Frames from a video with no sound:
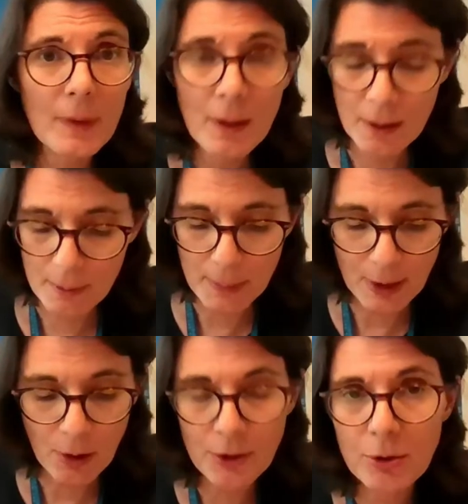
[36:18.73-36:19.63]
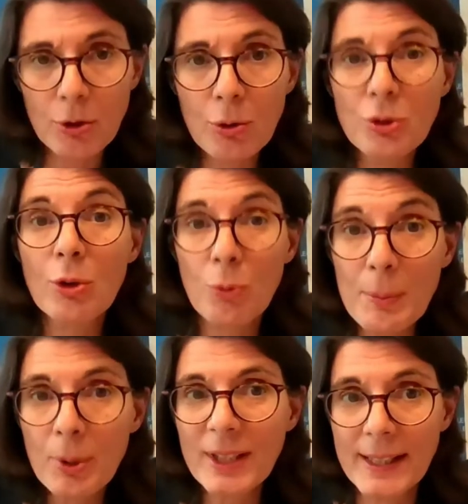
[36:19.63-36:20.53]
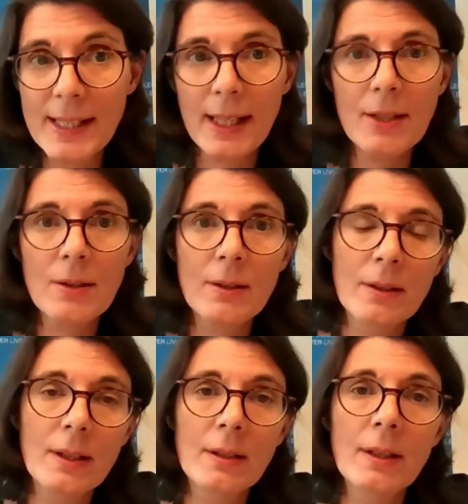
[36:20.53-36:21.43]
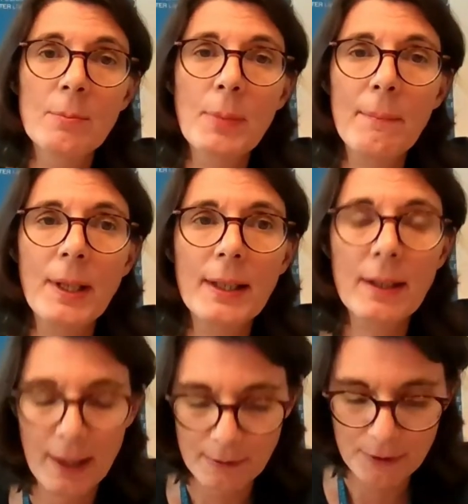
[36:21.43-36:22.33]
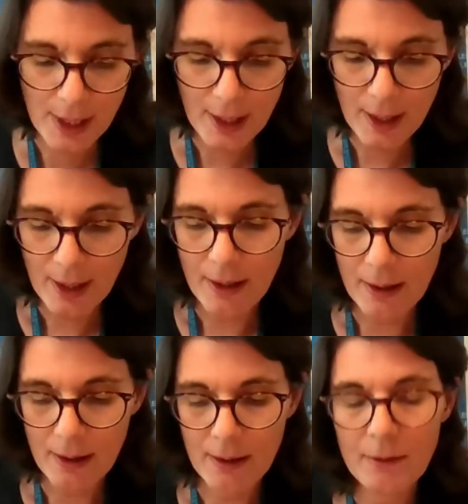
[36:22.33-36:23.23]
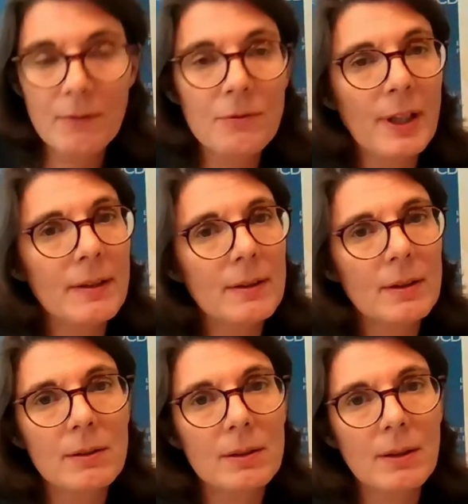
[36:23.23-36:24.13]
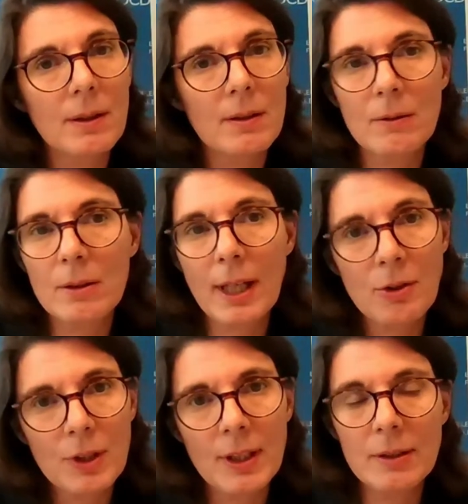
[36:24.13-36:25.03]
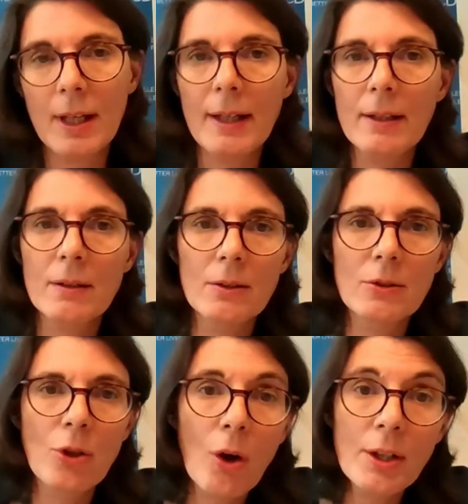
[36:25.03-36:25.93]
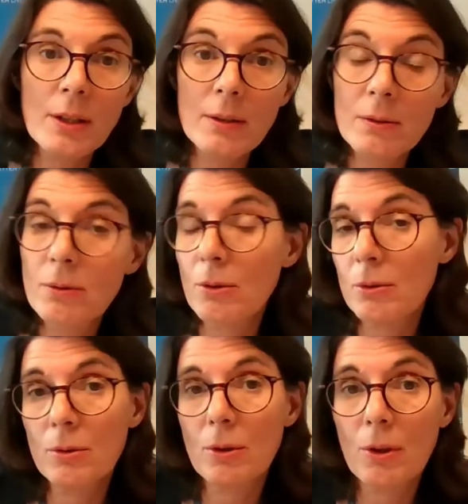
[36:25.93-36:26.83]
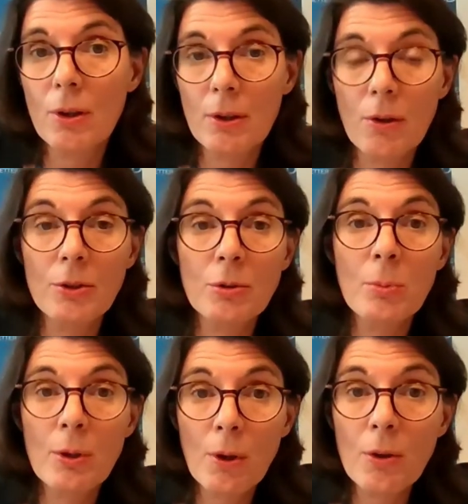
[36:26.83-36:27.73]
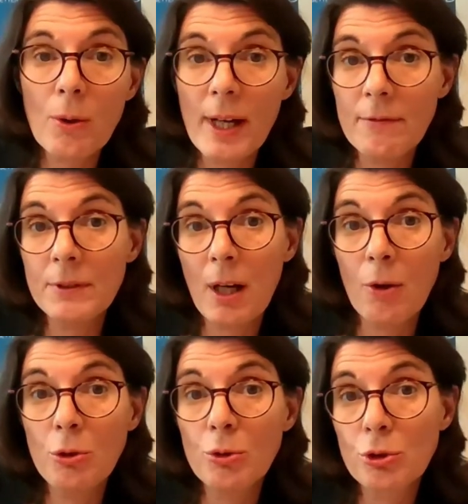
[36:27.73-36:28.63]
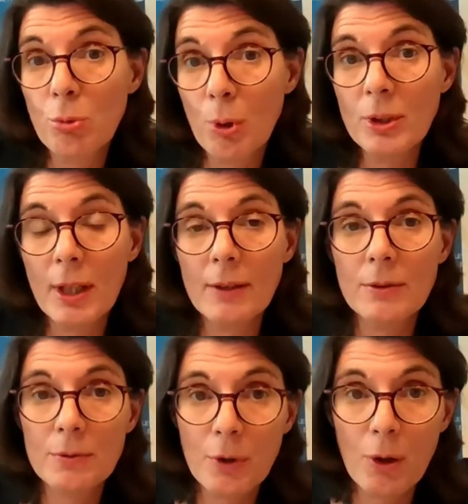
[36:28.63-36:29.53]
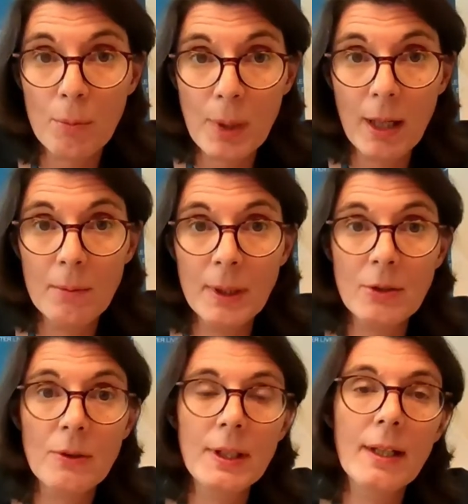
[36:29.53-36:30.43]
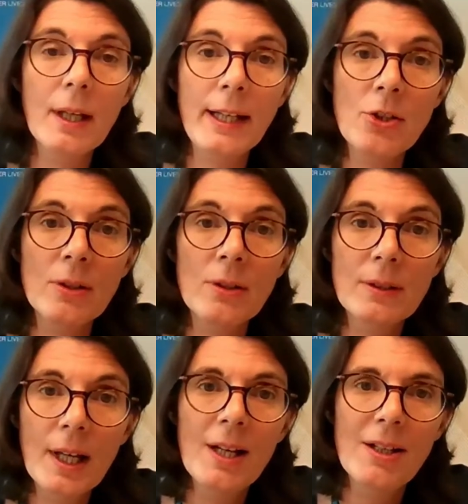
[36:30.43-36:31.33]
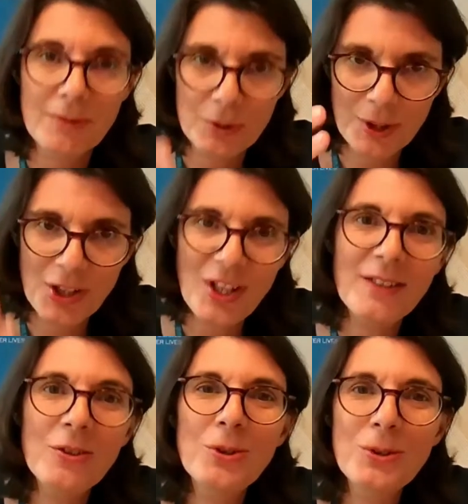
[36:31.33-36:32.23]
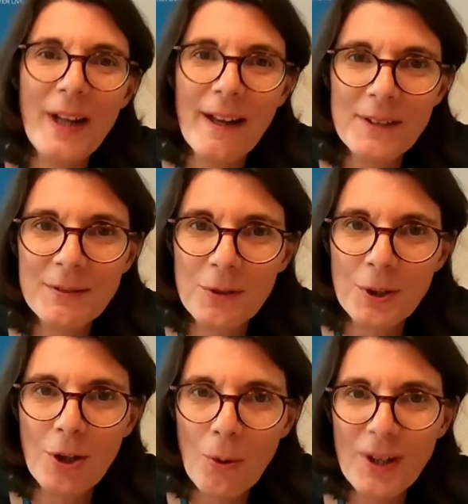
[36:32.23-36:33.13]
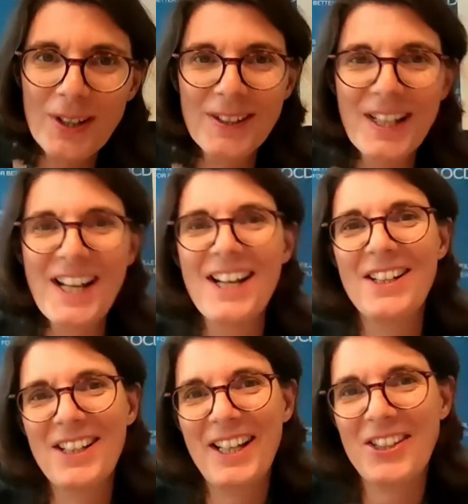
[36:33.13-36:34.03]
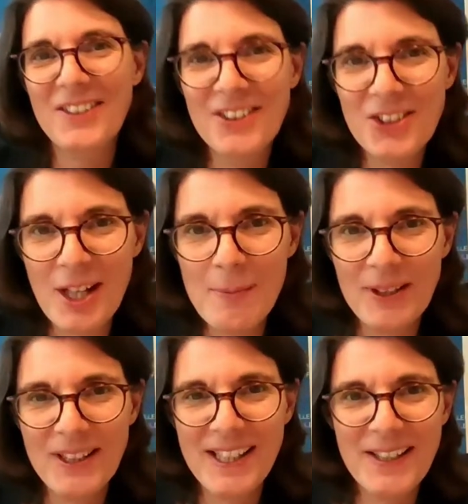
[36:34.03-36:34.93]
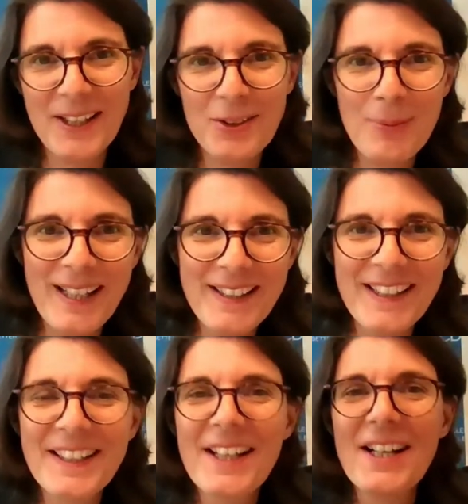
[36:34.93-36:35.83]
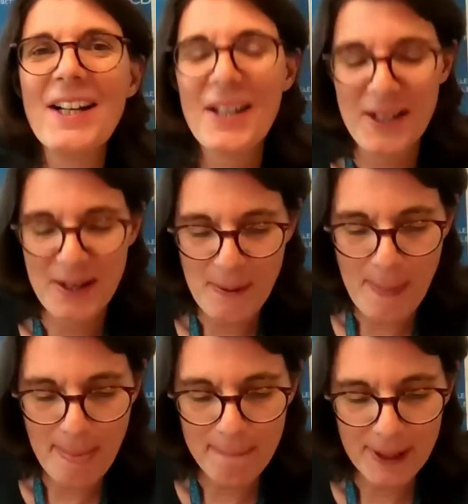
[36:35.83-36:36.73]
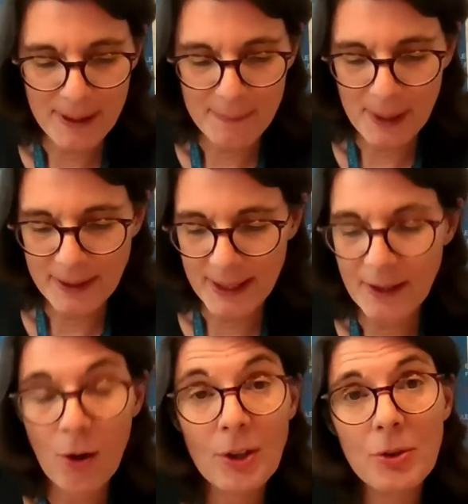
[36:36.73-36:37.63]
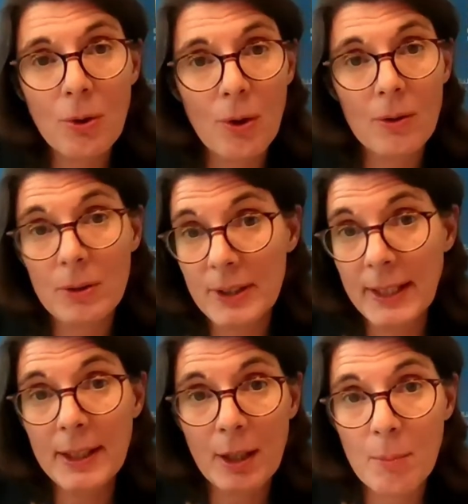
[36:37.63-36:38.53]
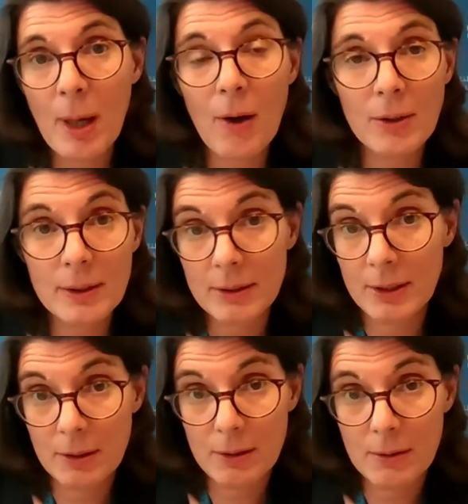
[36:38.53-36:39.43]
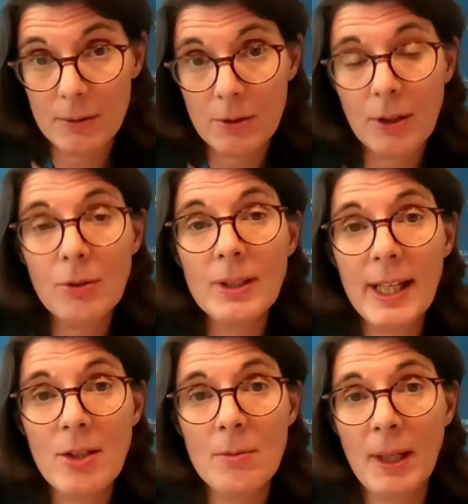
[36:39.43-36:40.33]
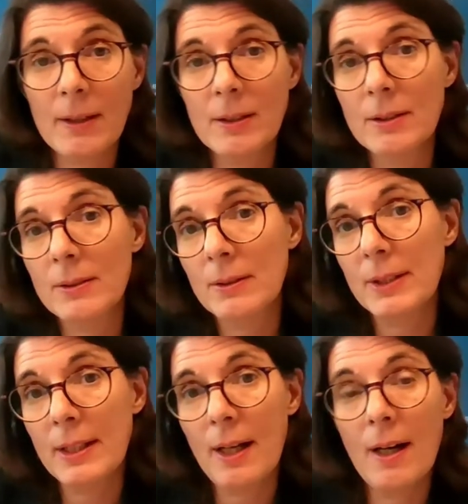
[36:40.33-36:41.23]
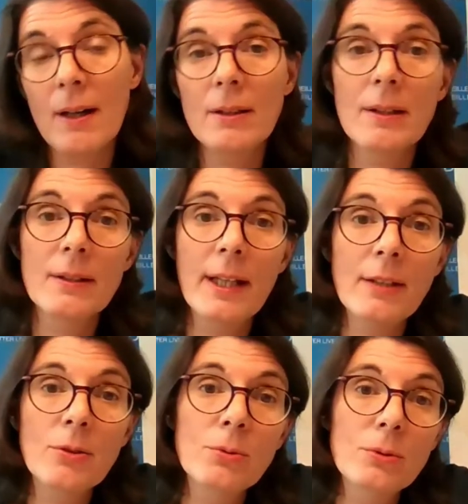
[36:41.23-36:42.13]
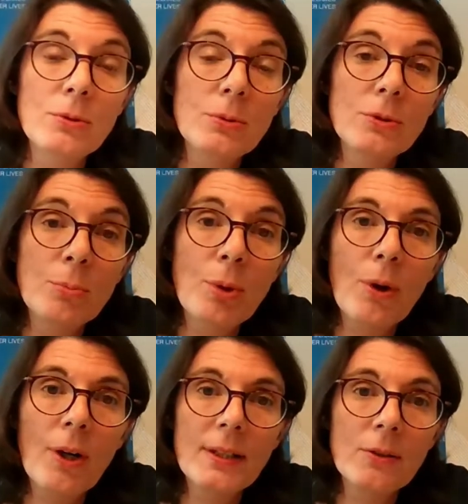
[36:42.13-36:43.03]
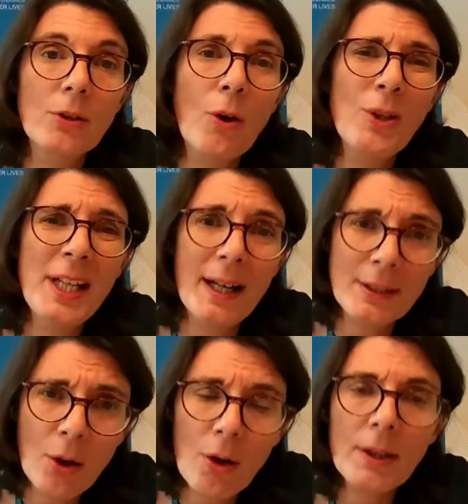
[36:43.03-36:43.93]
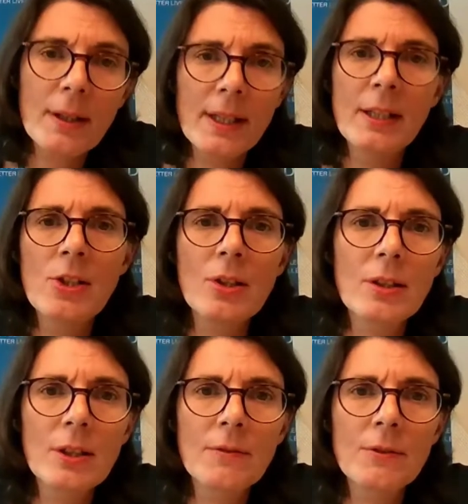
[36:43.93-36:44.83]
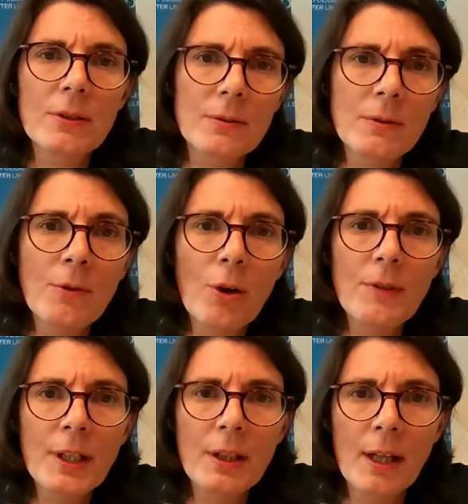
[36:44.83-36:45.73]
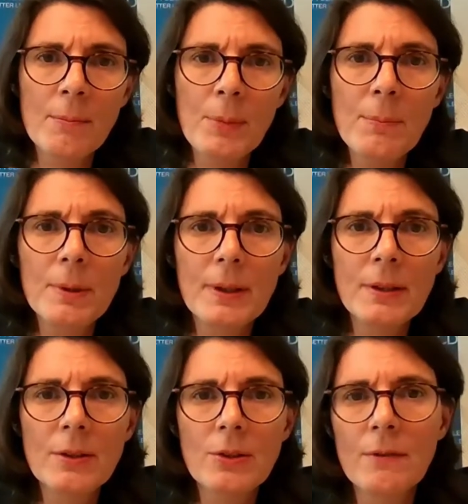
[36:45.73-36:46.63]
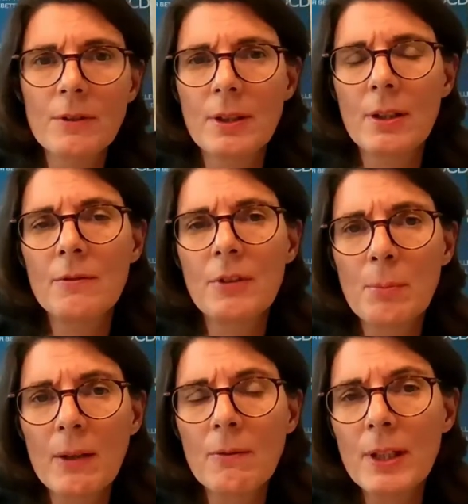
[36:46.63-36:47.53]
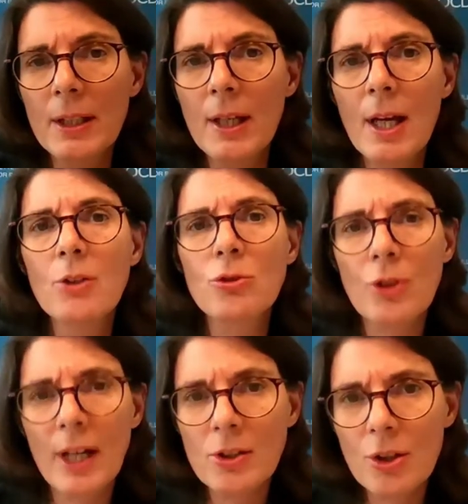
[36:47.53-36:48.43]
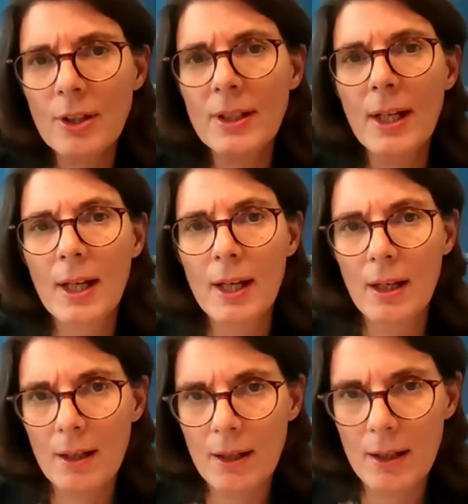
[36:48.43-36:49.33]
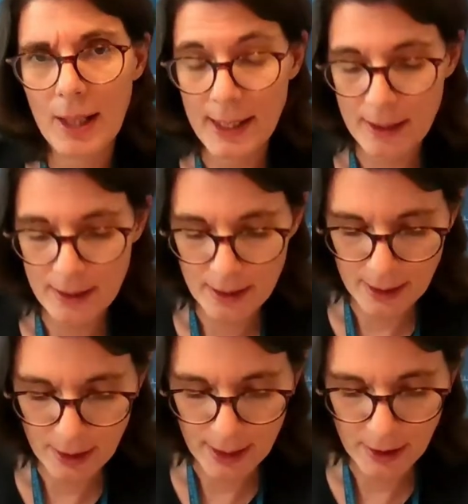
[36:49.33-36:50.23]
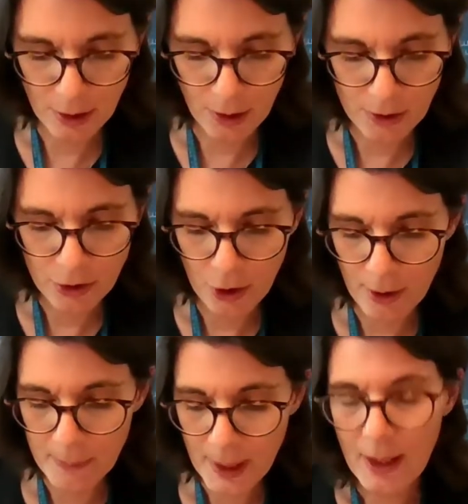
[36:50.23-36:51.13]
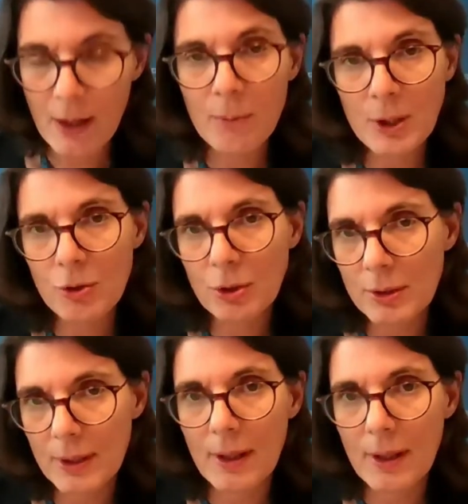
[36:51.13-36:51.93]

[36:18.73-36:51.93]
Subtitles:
but also youth representation in public life. For instance, countries like Jordan or also Morocco have now youth quotas for parliamentary elections. Tunisia used to have it for the local election. CHAIMA, you can explain that. But then also thinking about consultation mechanisms that are there to support not only ad hoc initiatives involving young people in the service delivery, but really structured and long term, which should